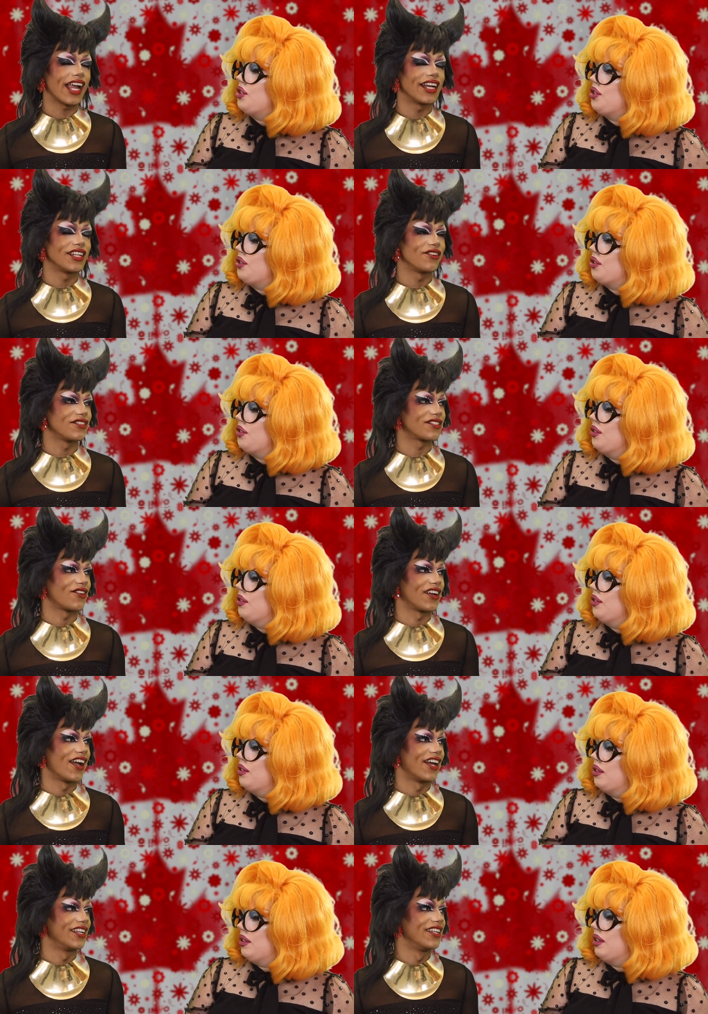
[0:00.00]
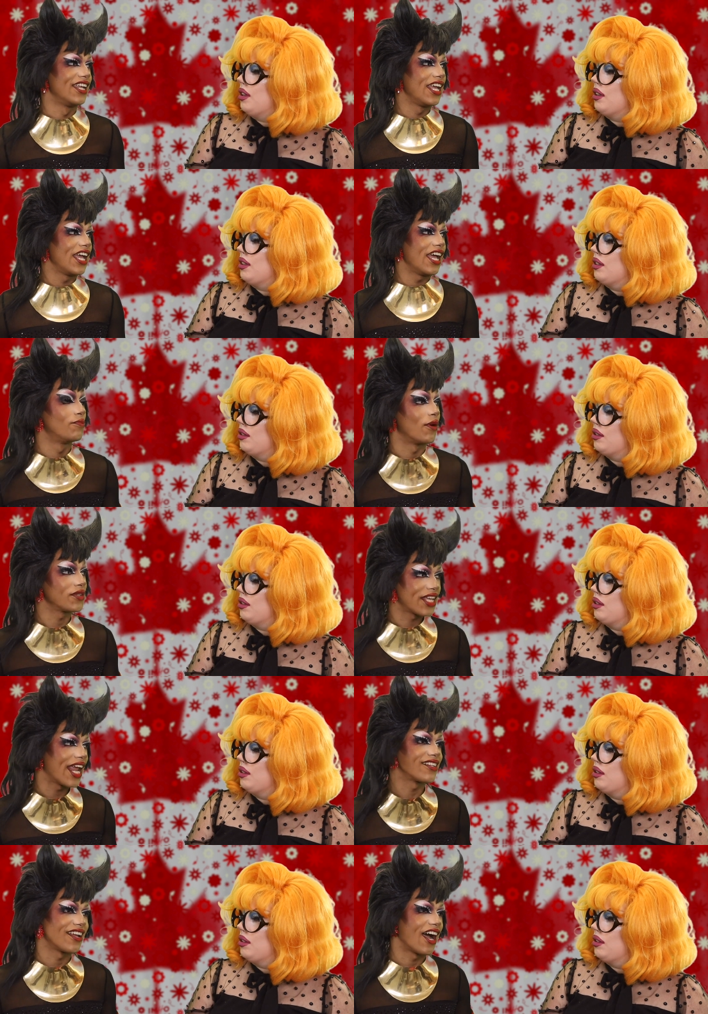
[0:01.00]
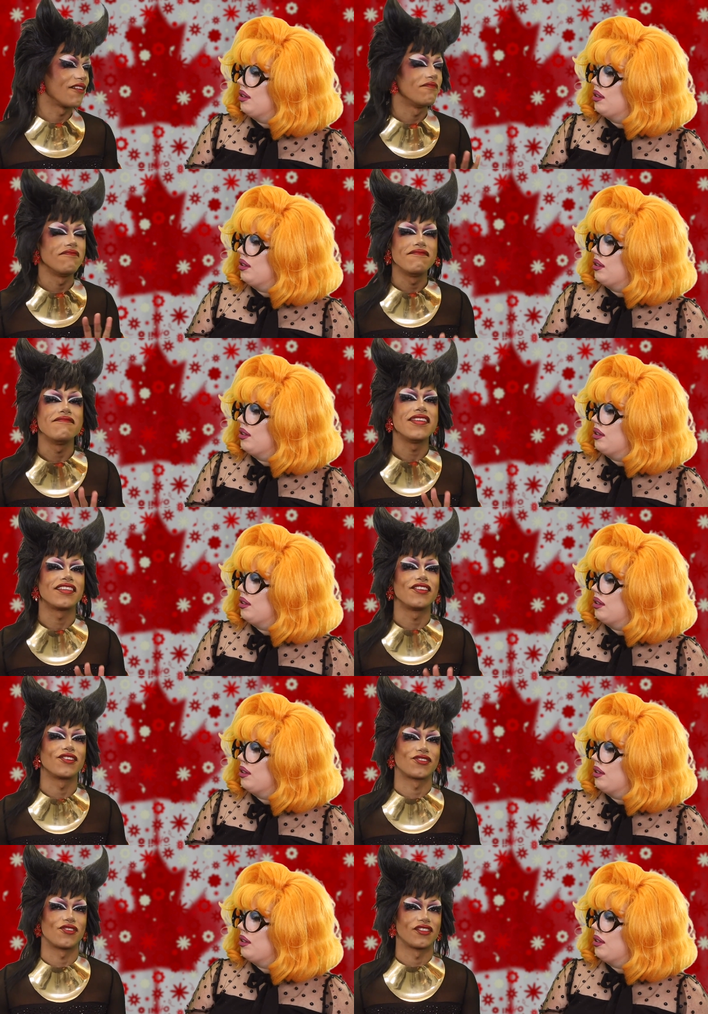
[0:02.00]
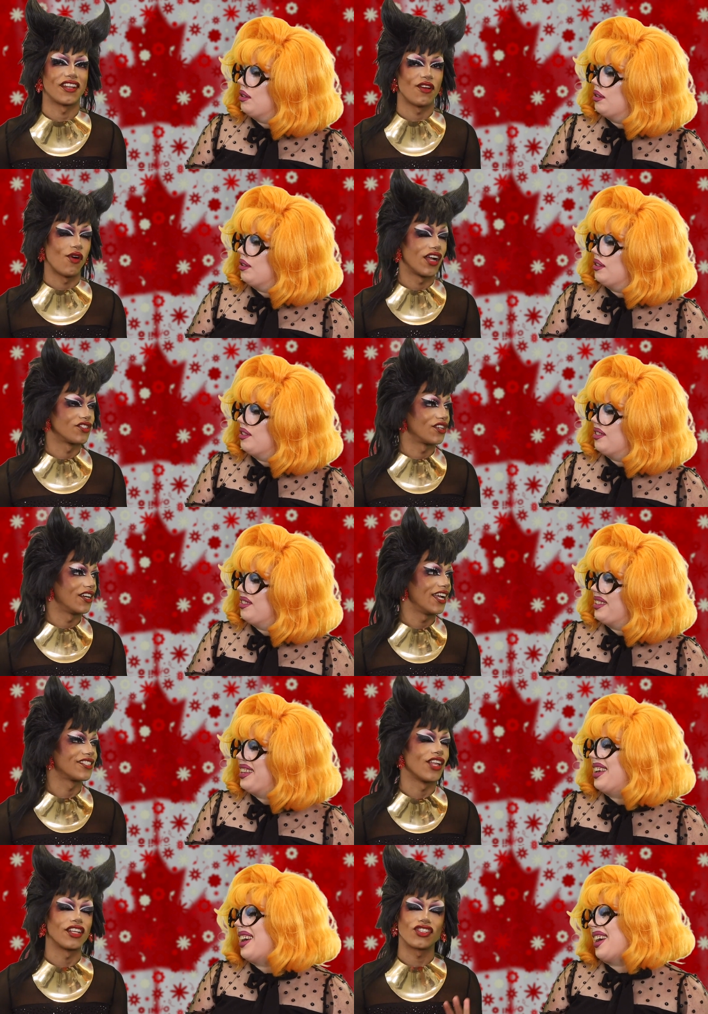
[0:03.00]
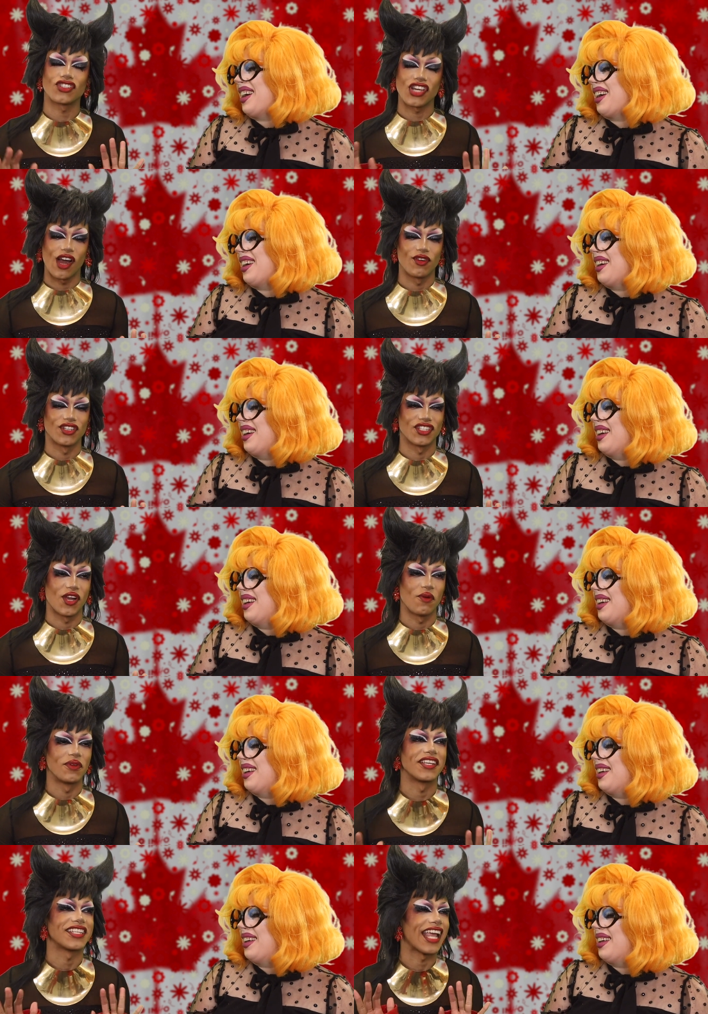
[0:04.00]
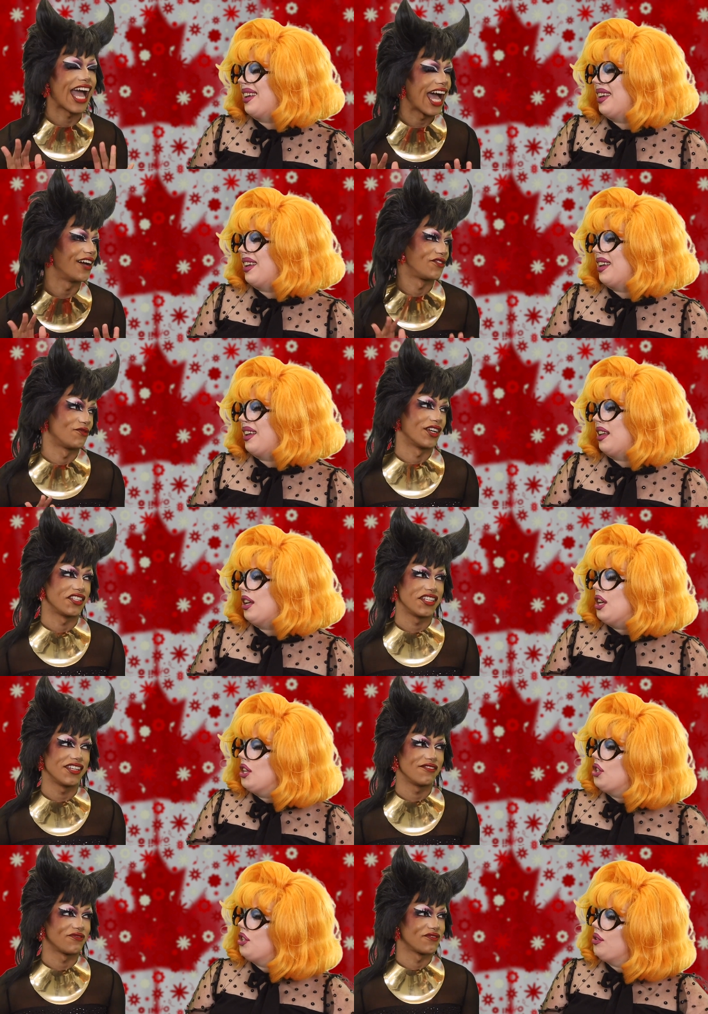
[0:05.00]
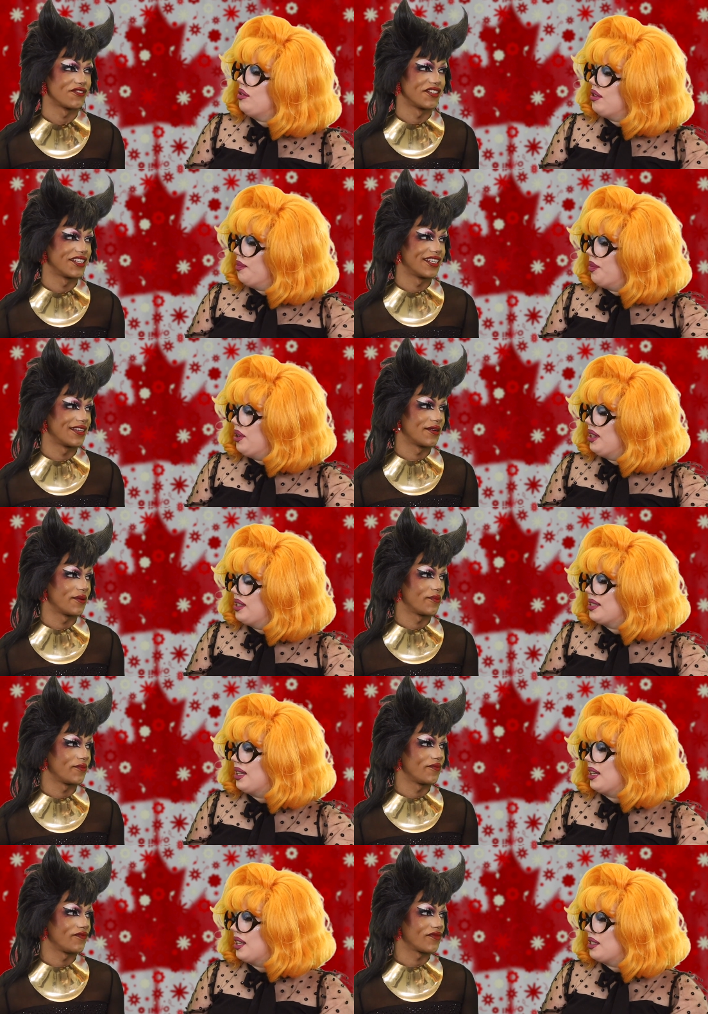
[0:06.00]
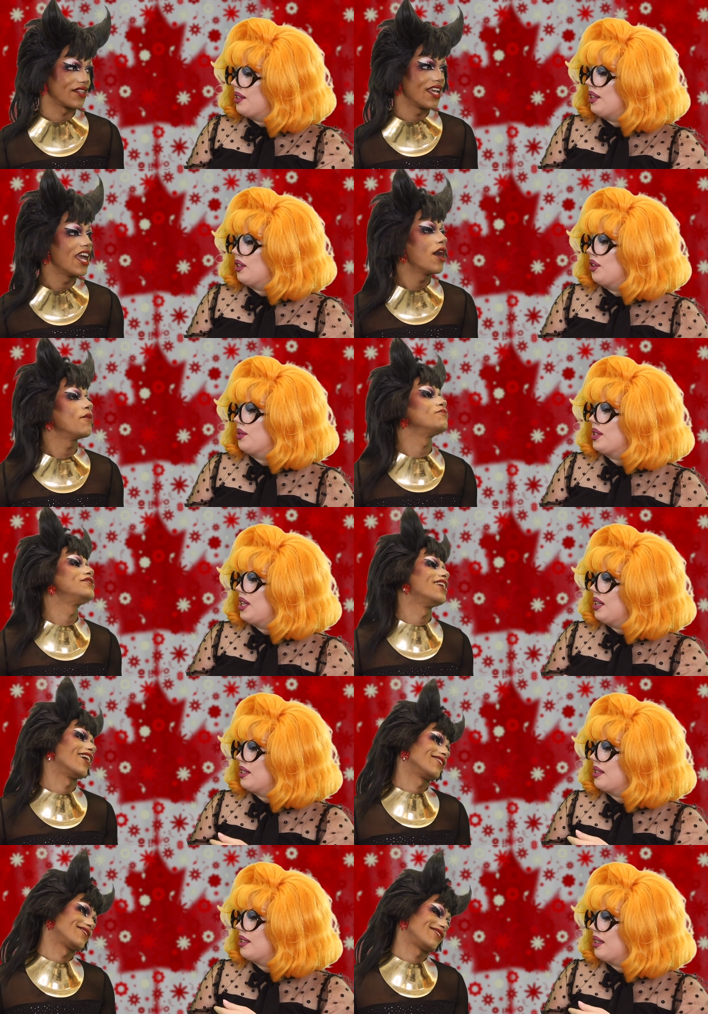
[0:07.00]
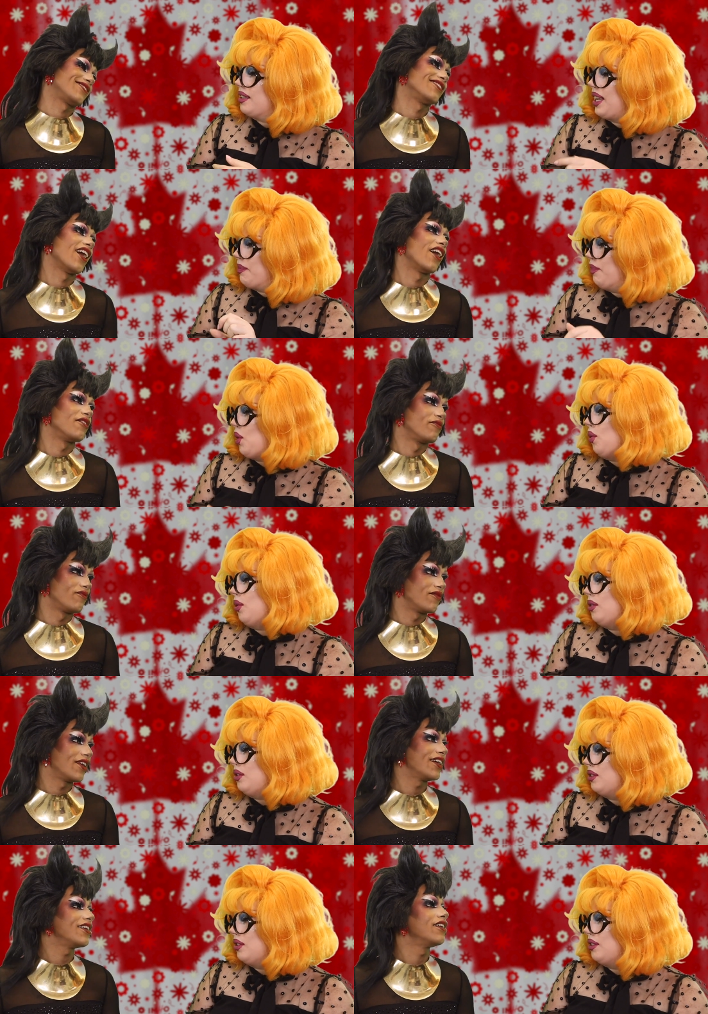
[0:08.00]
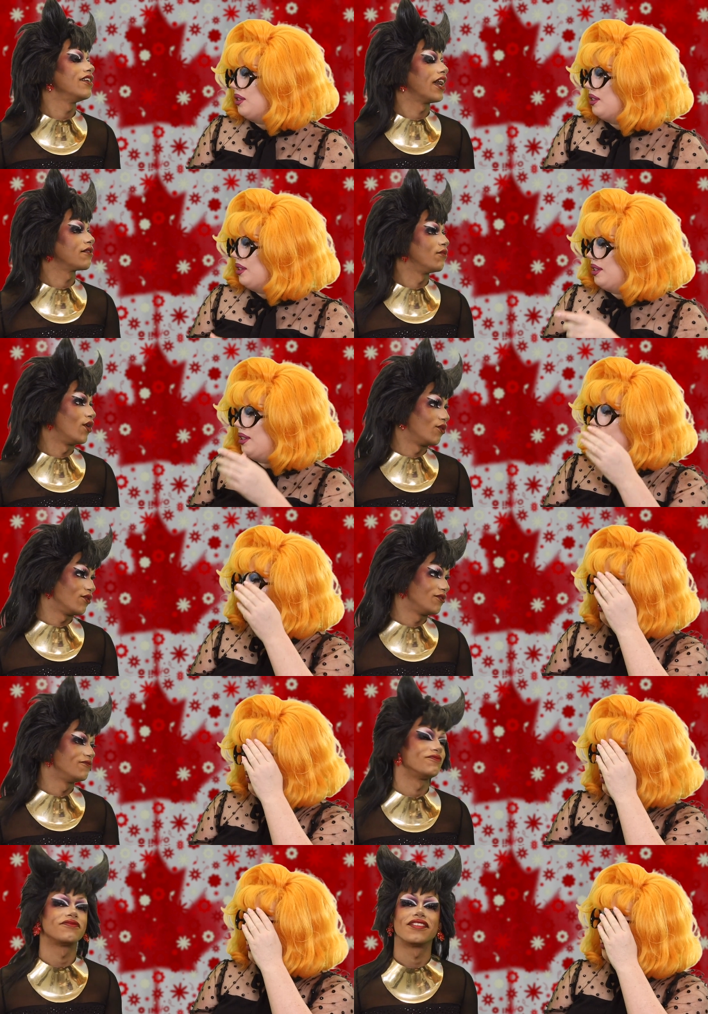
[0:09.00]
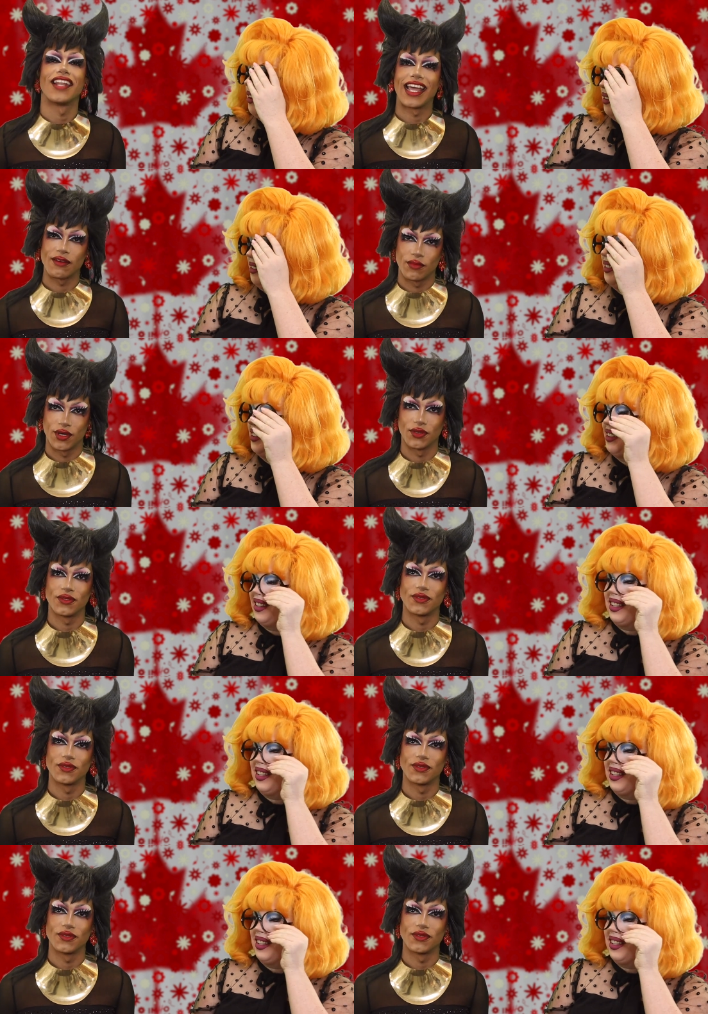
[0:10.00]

Speaker 1: kind of know what's going on. Yeah. But with Canada, I'm making sure that I watch it. It's yeah. not just shower show because I have to watch Eve. Do
Speaker 2: you do that? Put it in the sink because of the acoustics. Yes. Like yeah.
Speaker 1: bowl. Like bowl. Yeah. Like bowl.